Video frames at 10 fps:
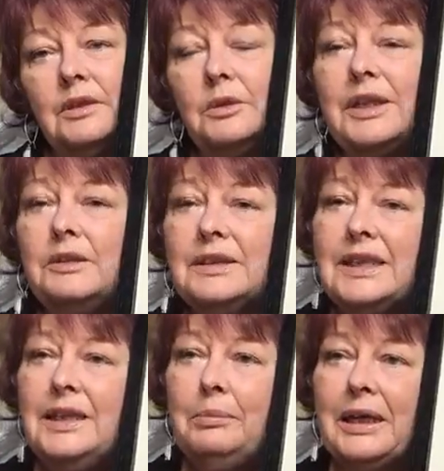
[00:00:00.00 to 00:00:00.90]
So I use
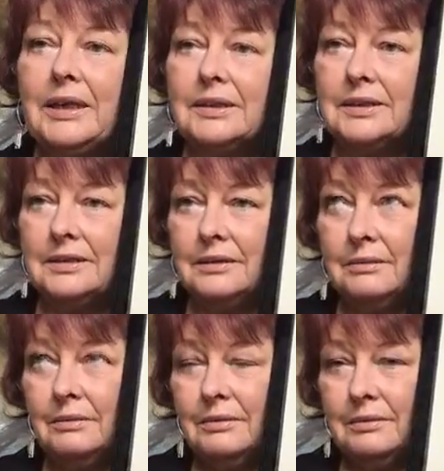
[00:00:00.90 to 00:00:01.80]
tea bags,
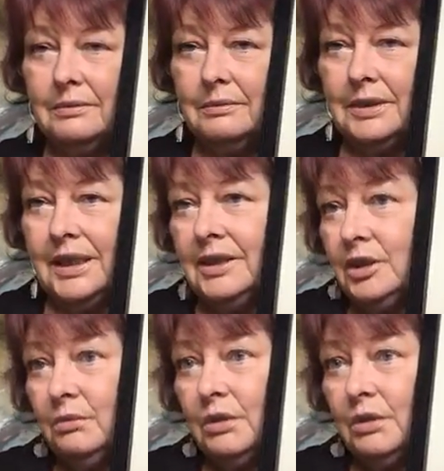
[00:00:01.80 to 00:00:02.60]
kitchen